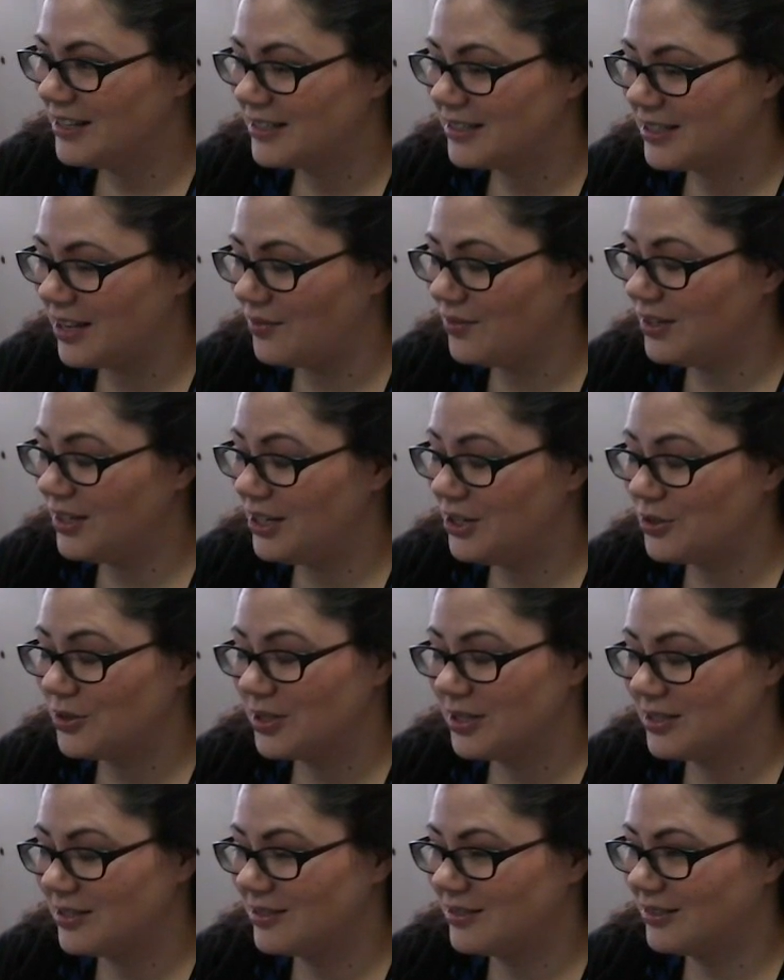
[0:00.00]
70 years
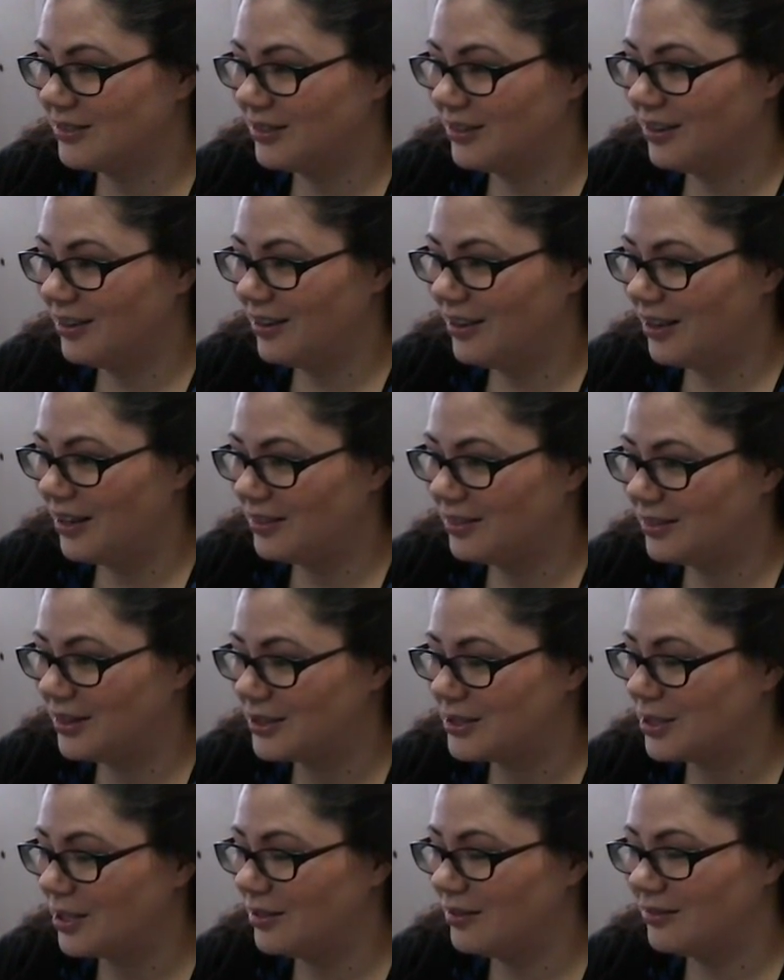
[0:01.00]
is
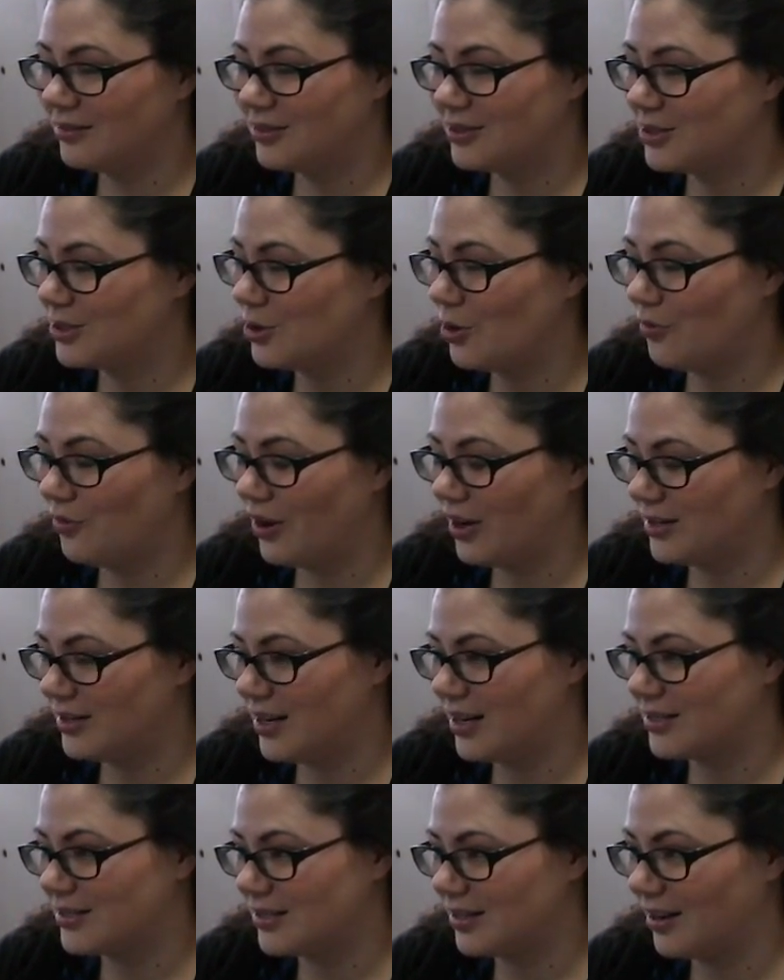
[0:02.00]
that's a, so
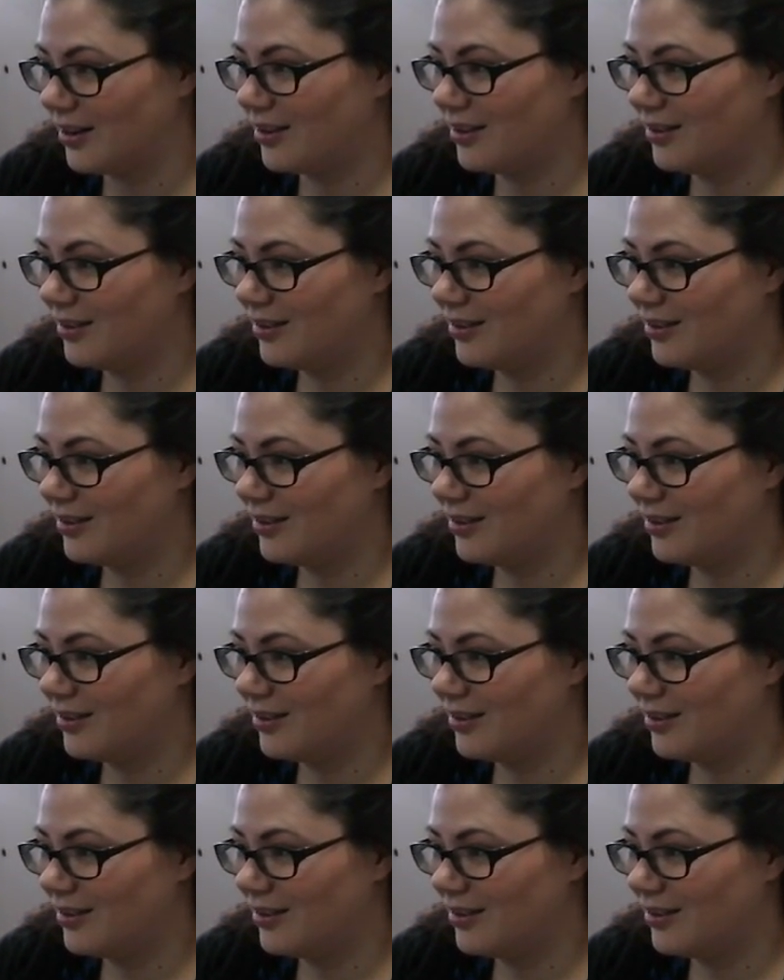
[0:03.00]
fantastic.